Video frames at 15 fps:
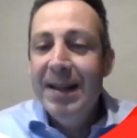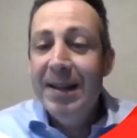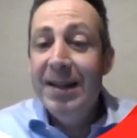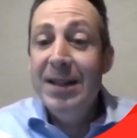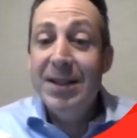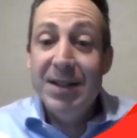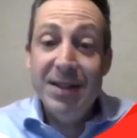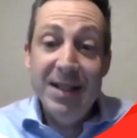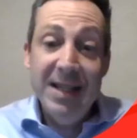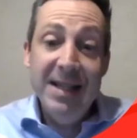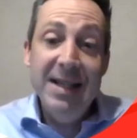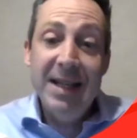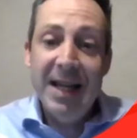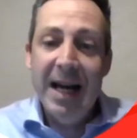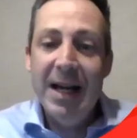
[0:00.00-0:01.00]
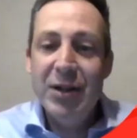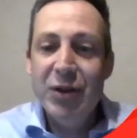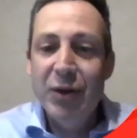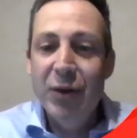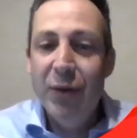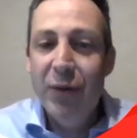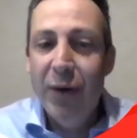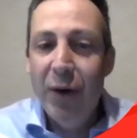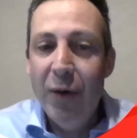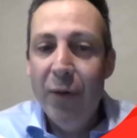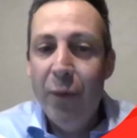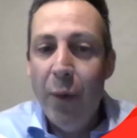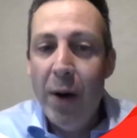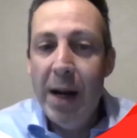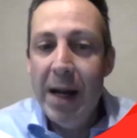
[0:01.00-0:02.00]
this is an indication of
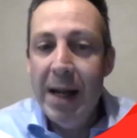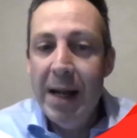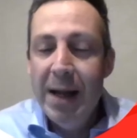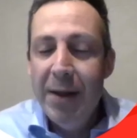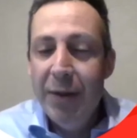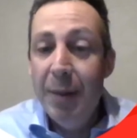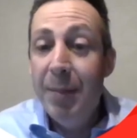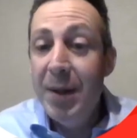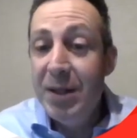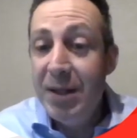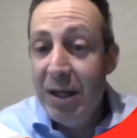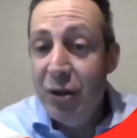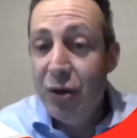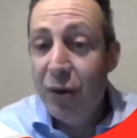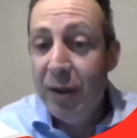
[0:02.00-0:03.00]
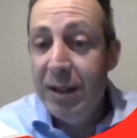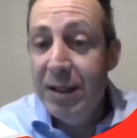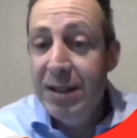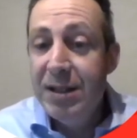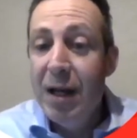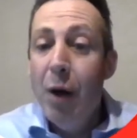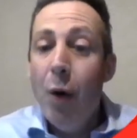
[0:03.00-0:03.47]
where the potential is